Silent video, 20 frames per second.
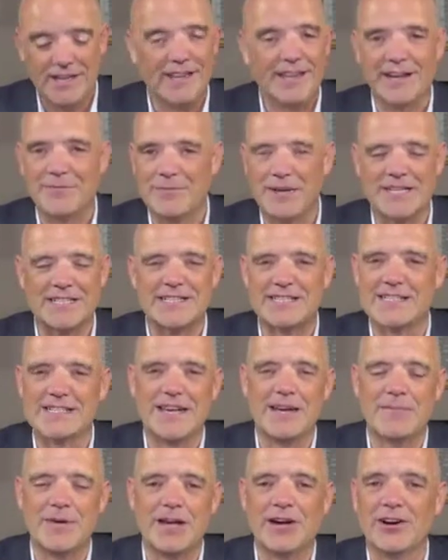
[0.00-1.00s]
That makes the
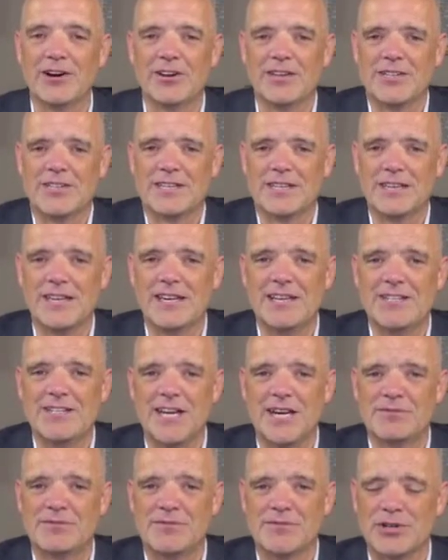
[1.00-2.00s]
same error as the King
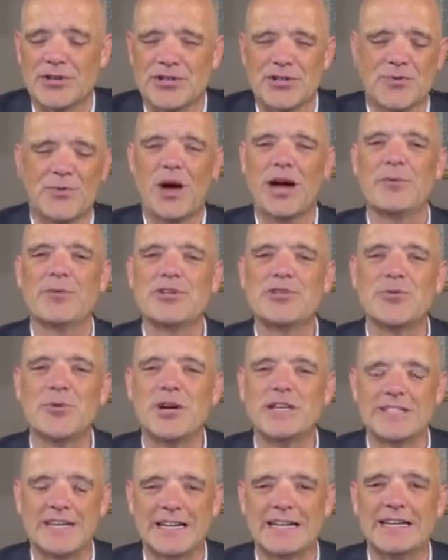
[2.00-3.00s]
James version. Why would you
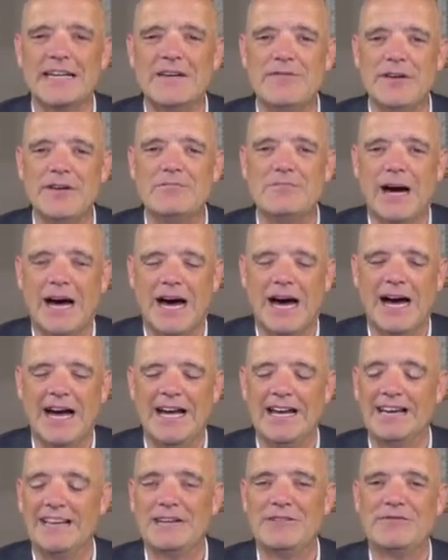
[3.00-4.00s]
want to leave it
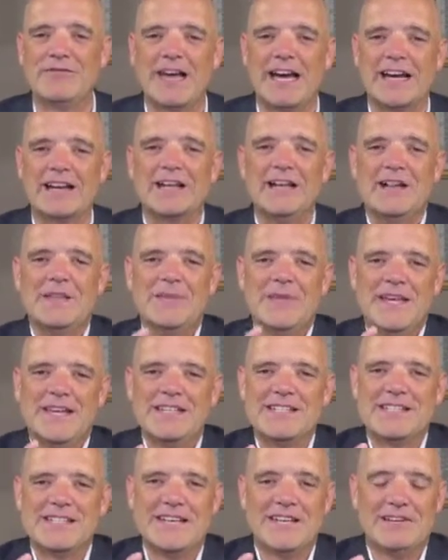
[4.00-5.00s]
behind? In fact,
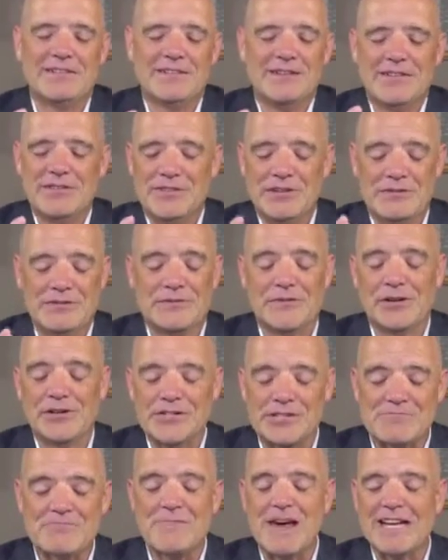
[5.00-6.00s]
isn't it the
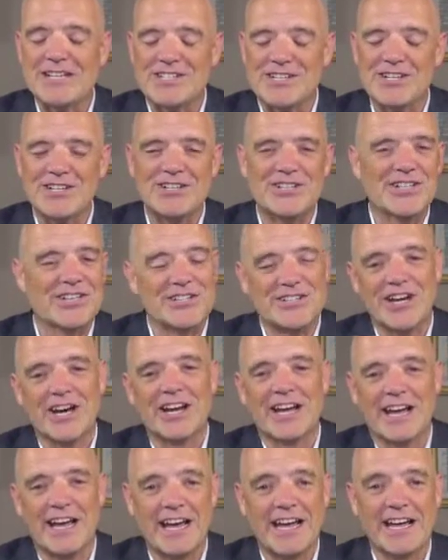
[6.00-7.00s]
first message that you ought
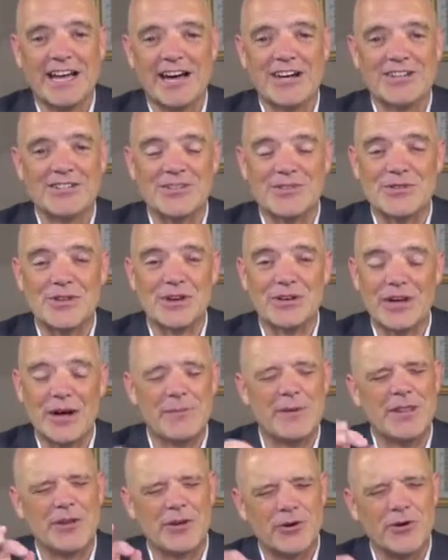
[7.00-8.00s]
to hang on to? The, I
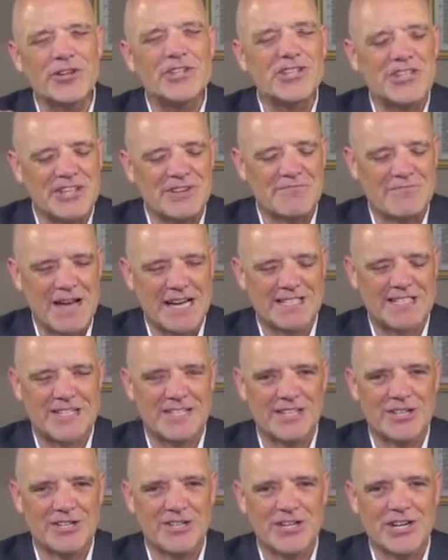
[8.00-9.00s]
mean, the Christian
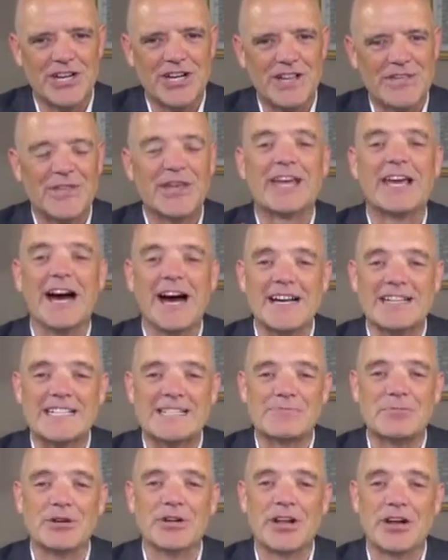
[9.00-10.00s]
message, the
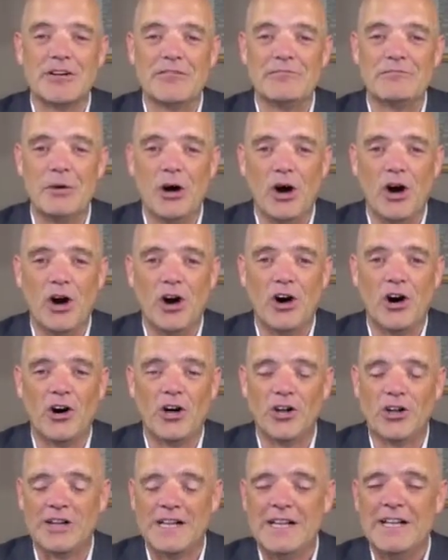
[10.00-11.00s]
Gospel of
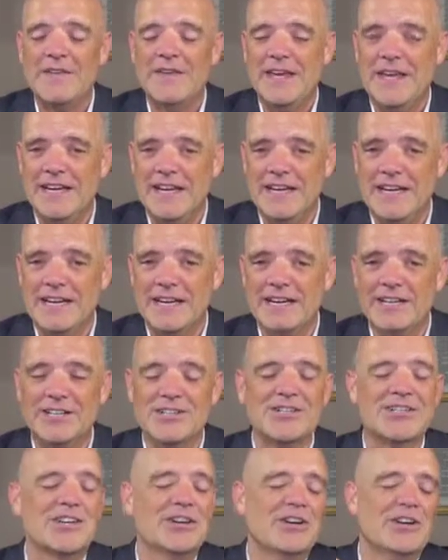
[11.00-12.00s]
Paul,
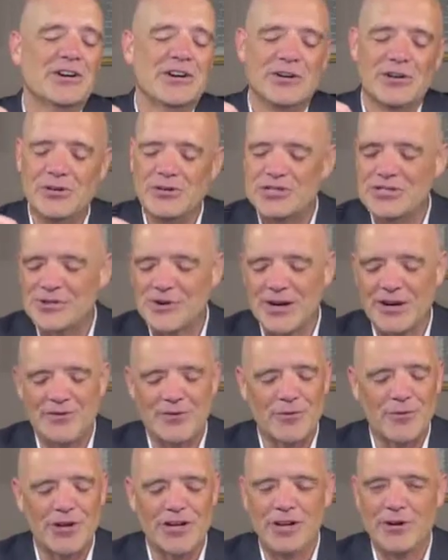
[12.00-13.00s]
is
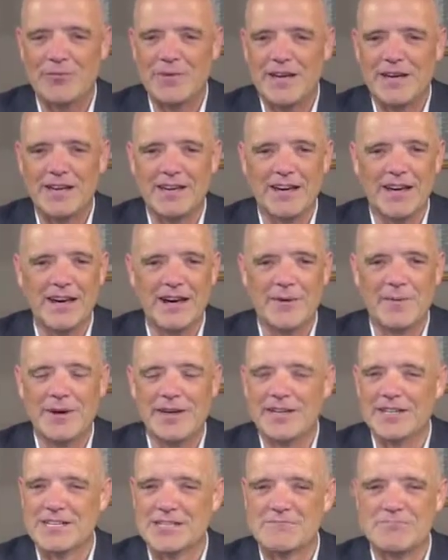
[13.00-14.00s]
Whosoever will may come.
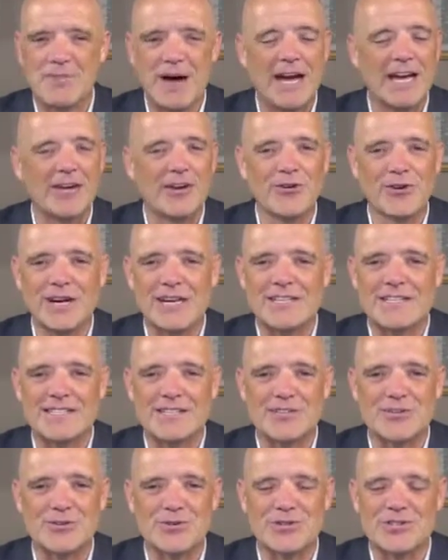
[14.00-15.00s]
It is by grace
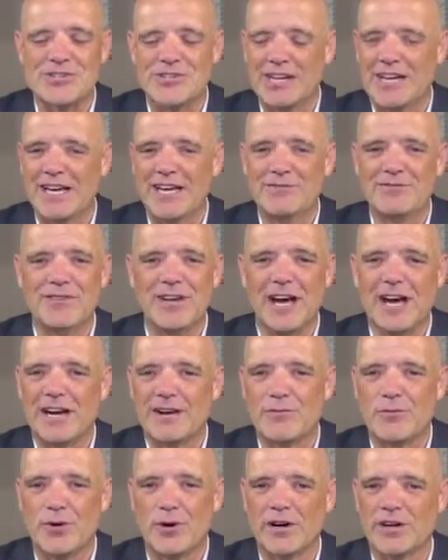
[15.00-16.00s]
that you are saved, not
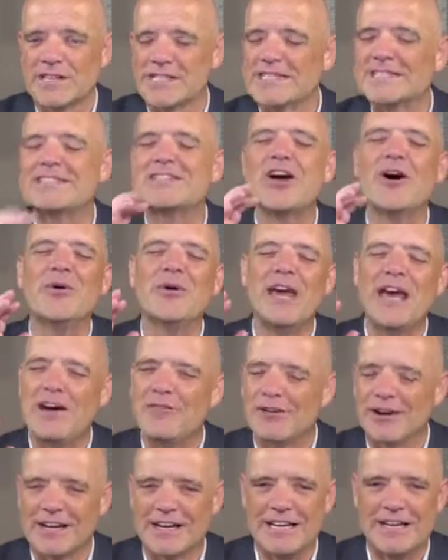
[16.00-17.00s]
of works. Don't
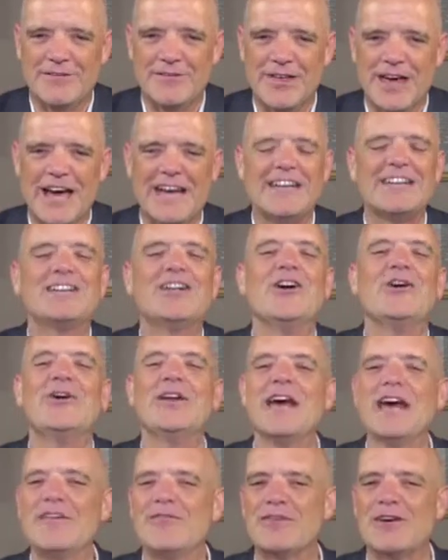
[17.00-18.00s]
ever leave that.
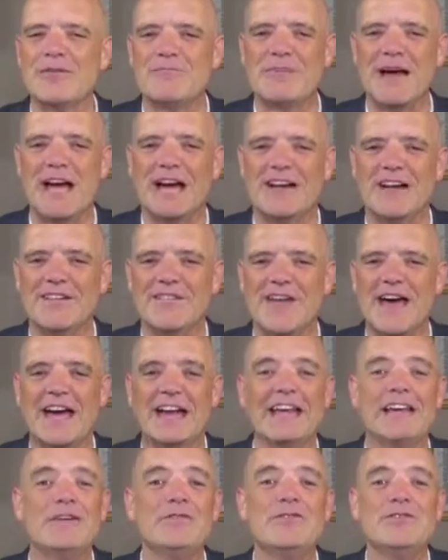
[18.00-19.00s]
Don't ever abandon
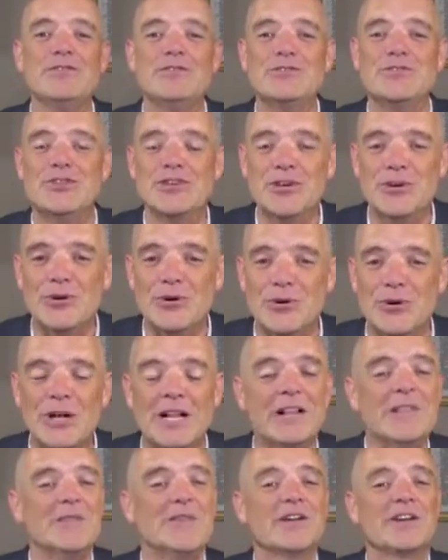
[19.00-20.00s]
that. If you do,
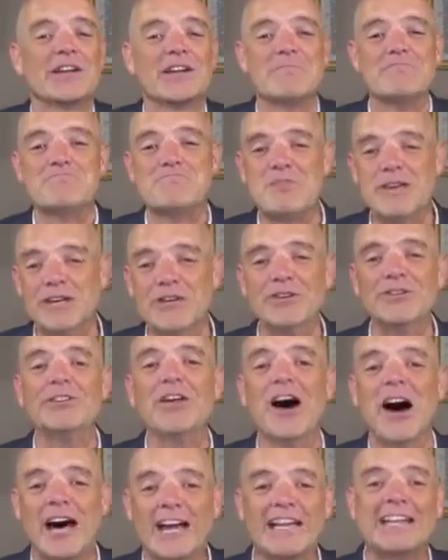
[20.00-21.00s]
you're going to build
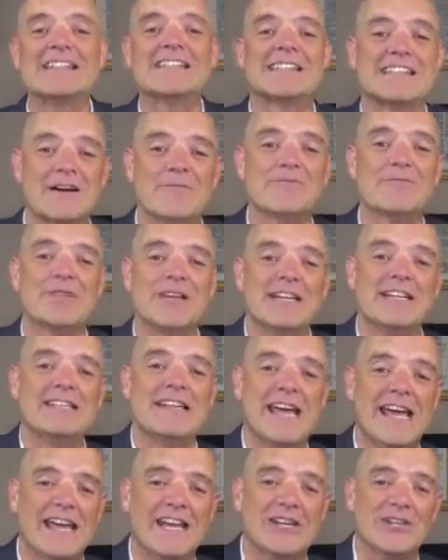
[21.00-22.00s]
on it something
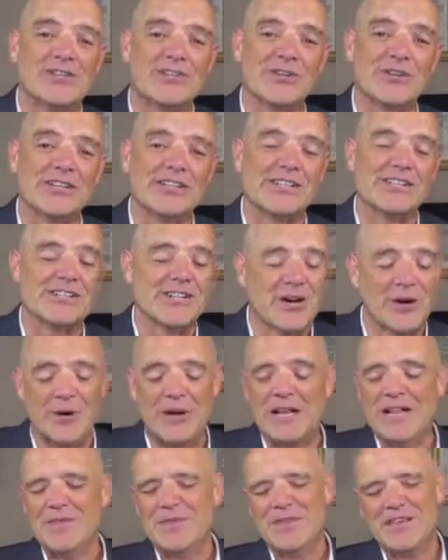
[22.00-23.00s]
dangerous. So,
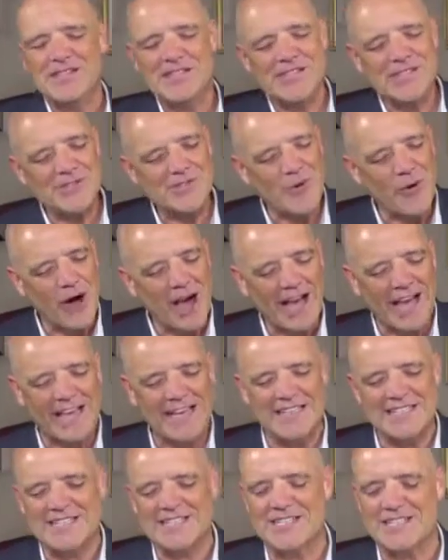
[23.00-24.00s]
this is why
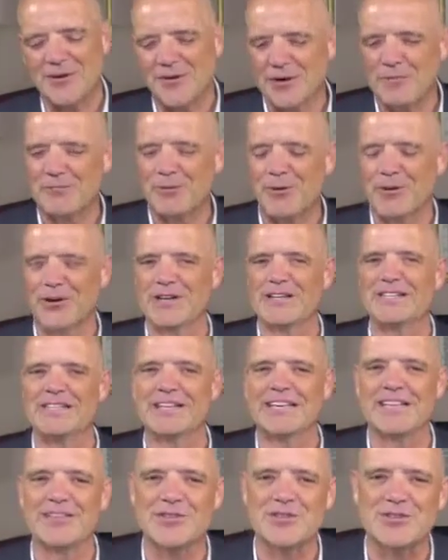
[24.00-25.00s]
it's so important to
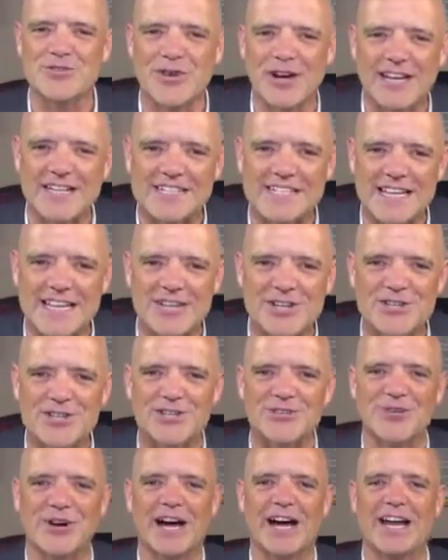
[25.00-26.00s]
get the
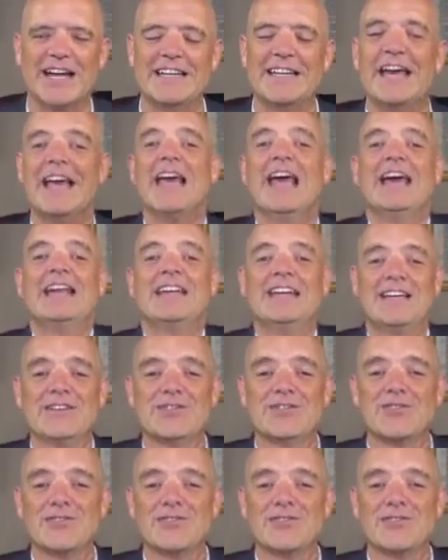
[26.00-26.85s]
translation right. And to get the